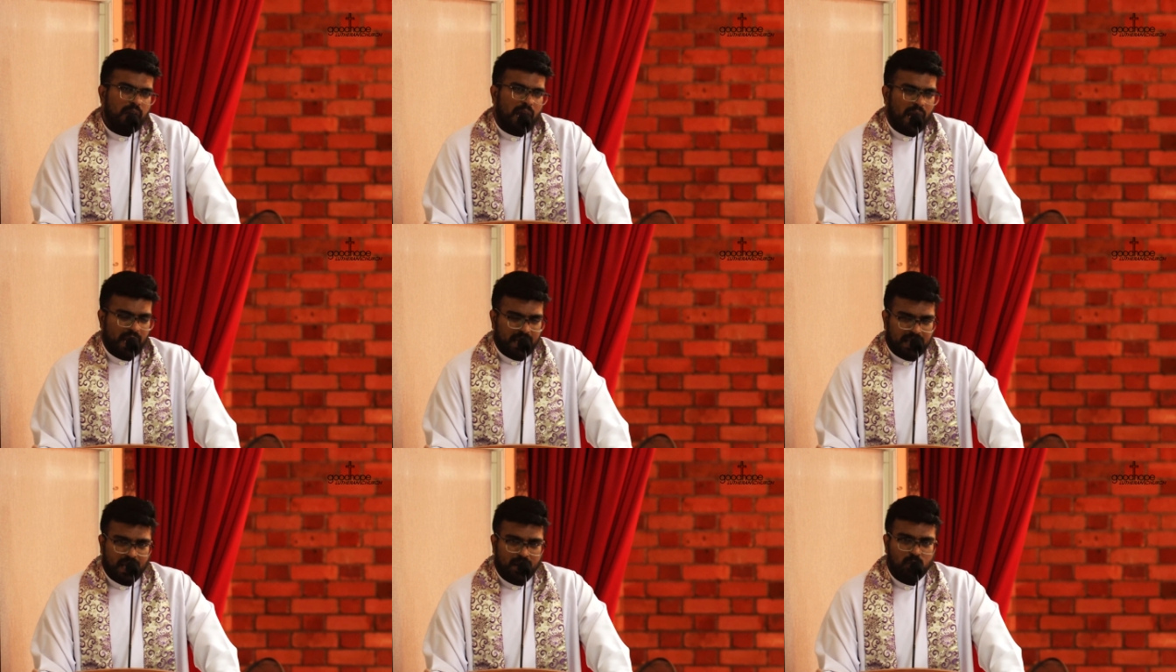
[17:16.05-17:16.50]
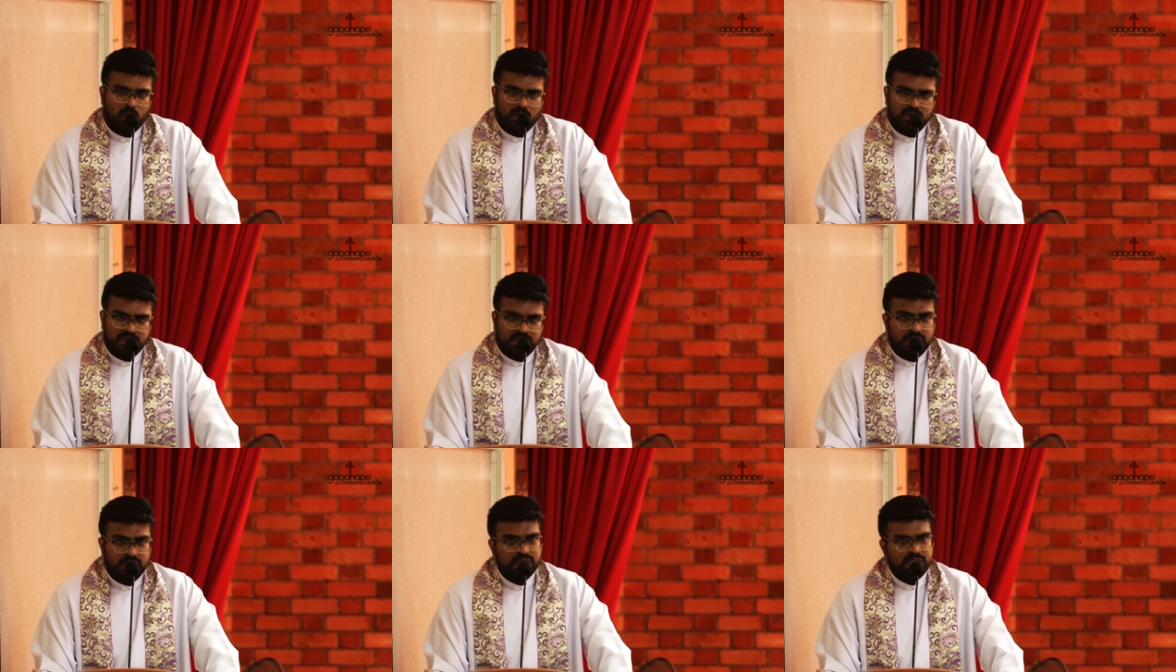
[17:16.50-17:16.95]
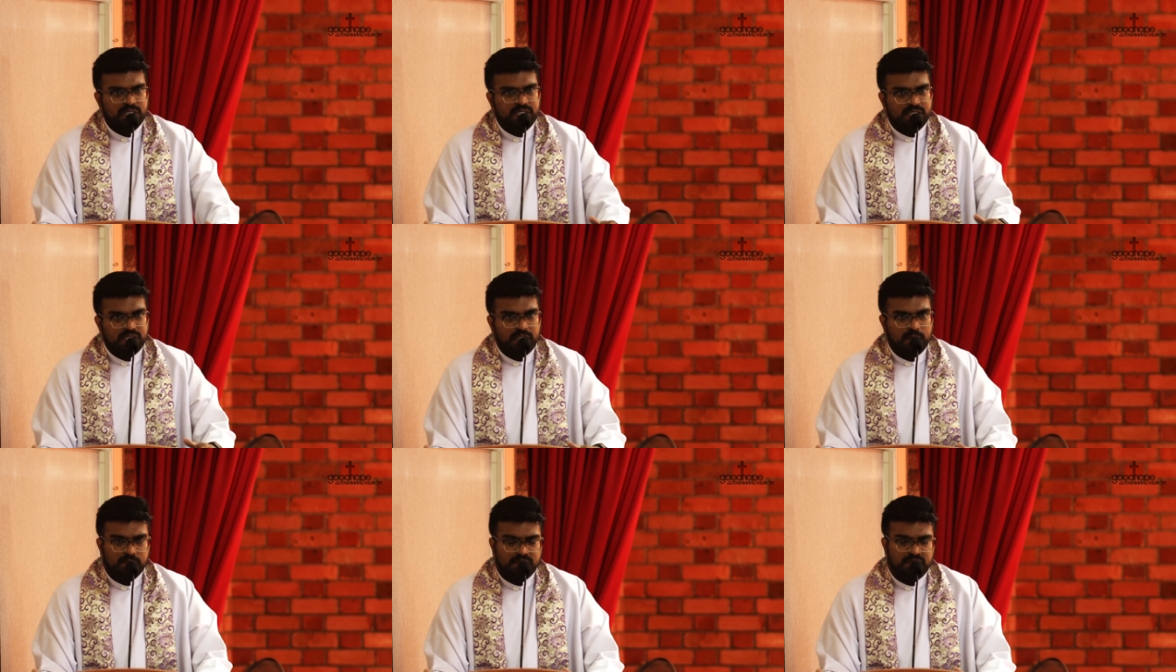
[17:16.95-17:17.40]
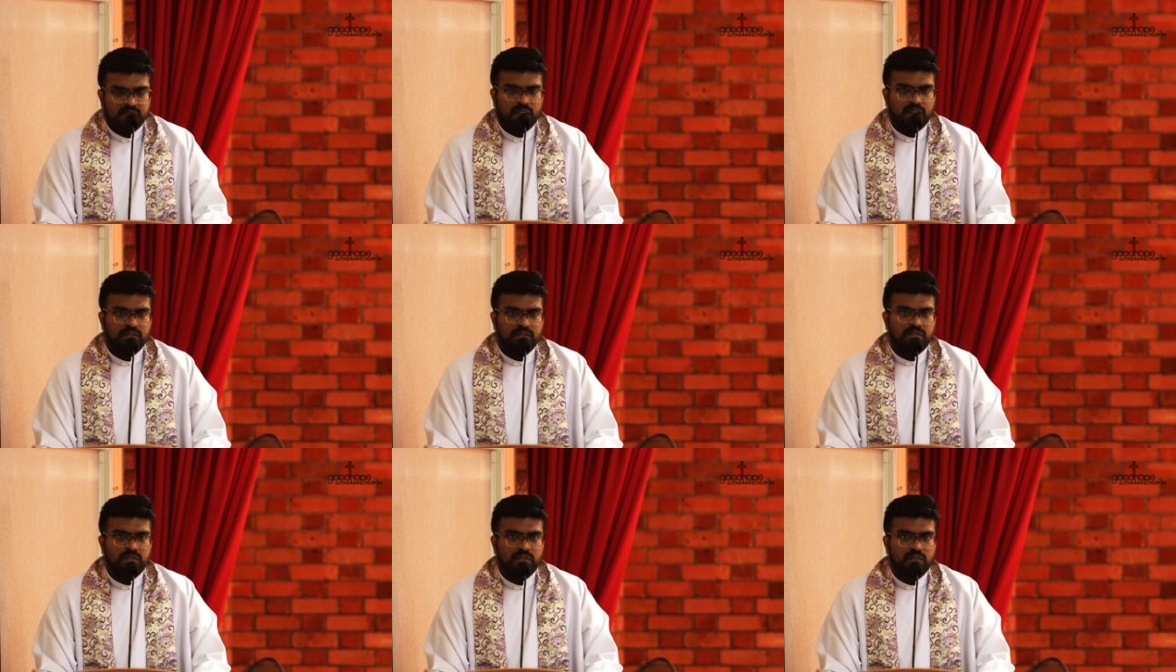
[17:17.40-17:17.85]
and that was Jesus
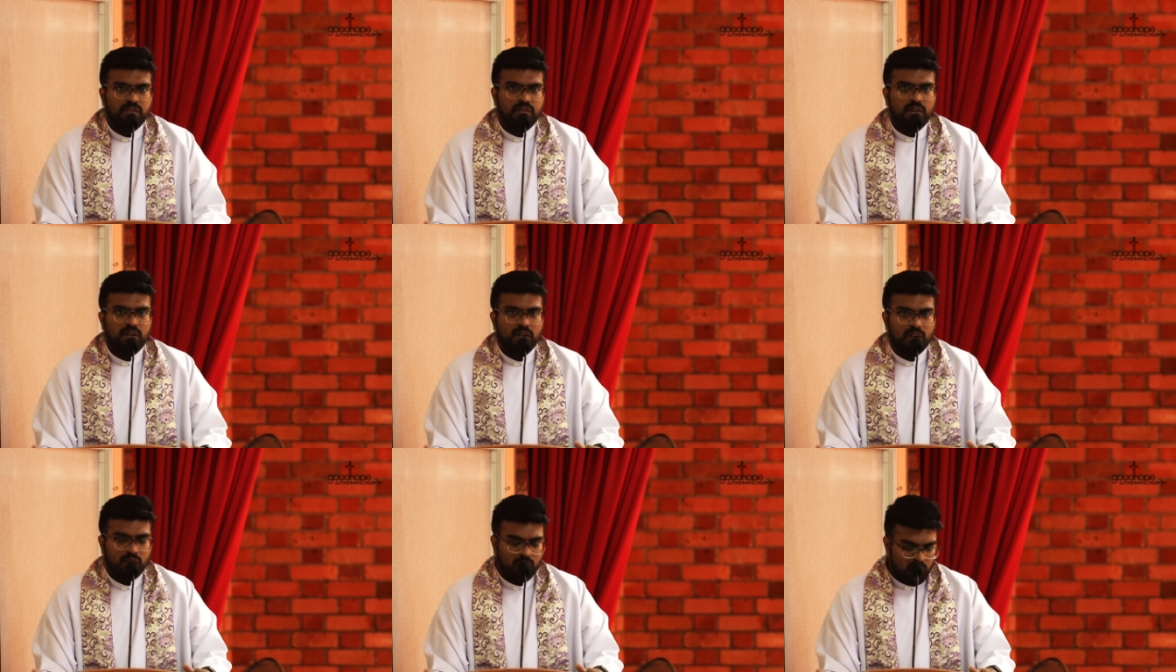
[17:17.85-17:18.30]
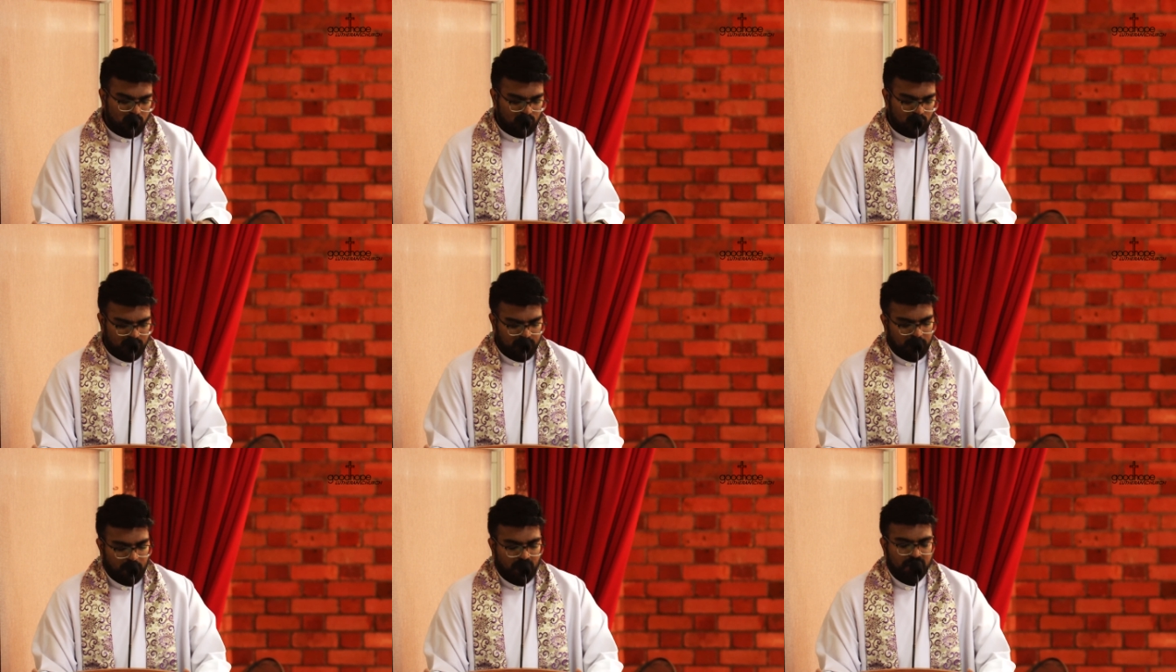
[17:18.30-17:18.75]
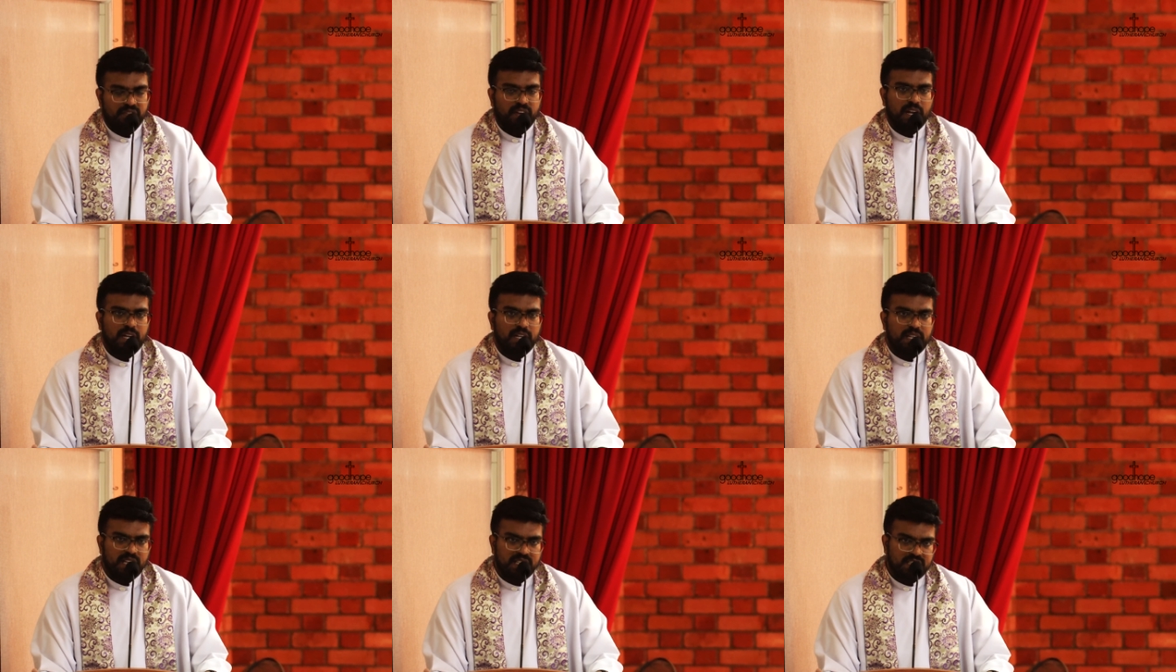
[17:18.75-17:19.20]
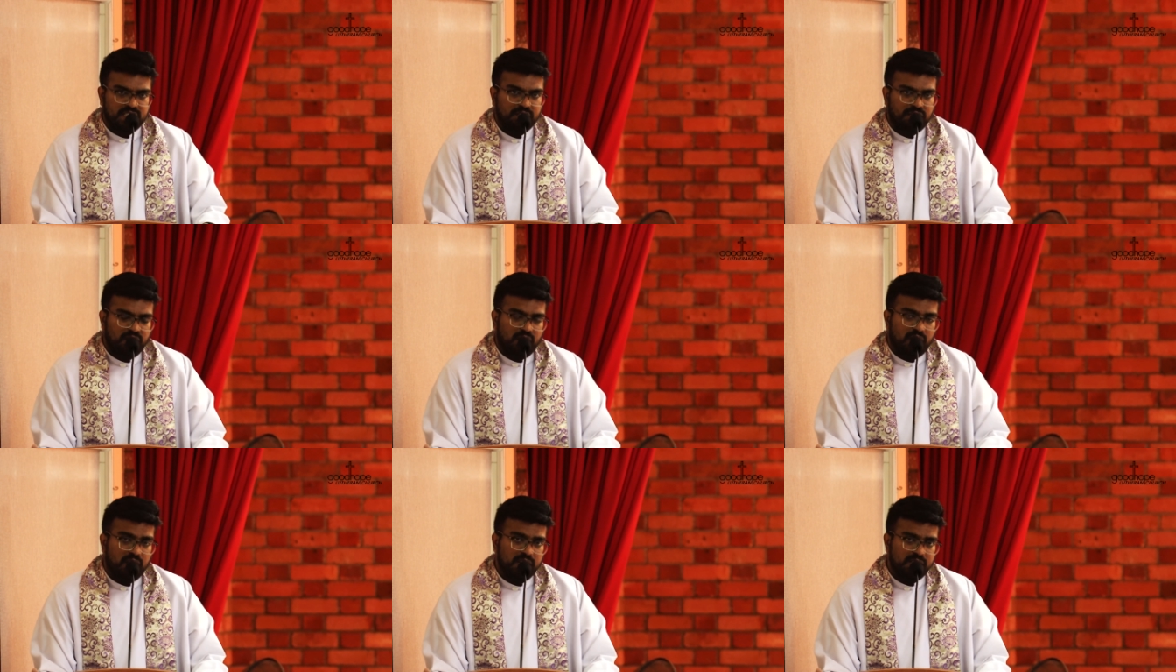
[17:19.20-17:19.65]
himself, Lord, my friend
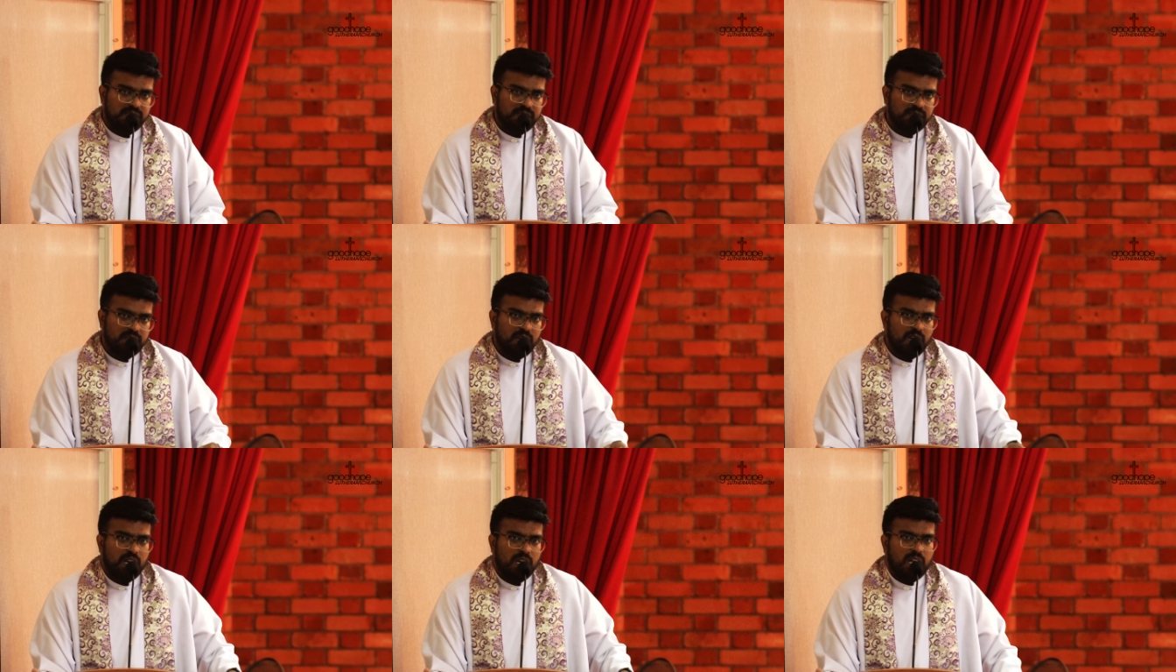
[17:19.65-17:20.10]
testifies.